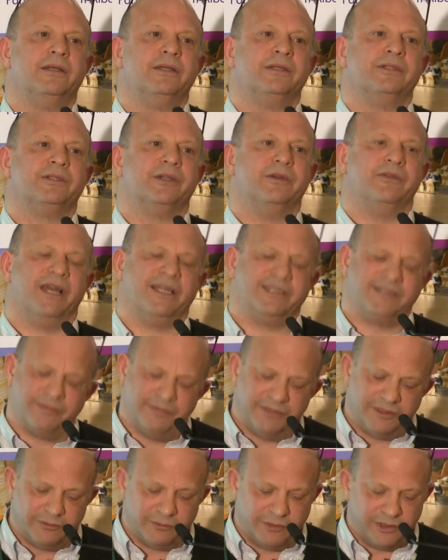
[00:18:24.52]
So that's
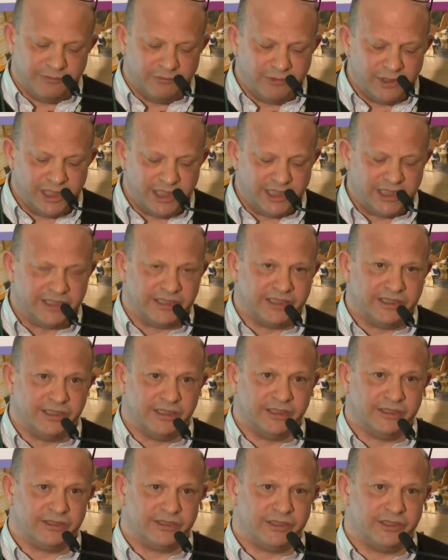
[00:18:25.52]
something that we really need
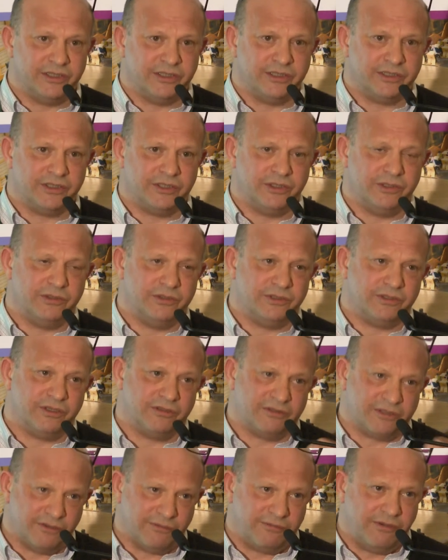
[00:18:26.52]
to, to, to, to,
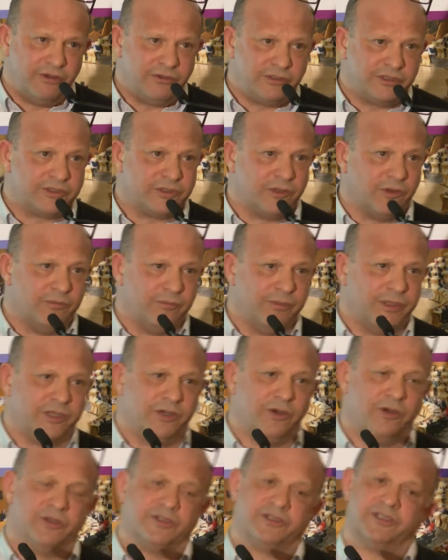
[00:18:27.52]
to focus on,
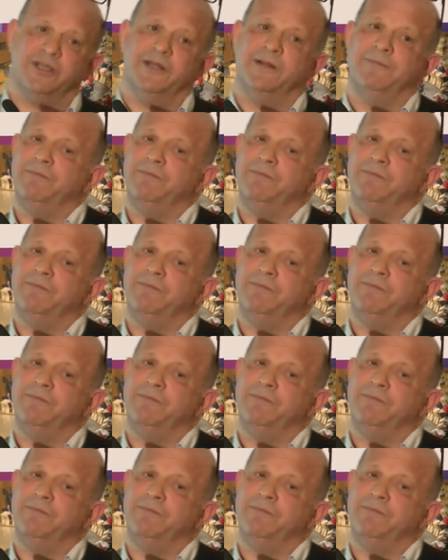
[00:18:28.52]
because,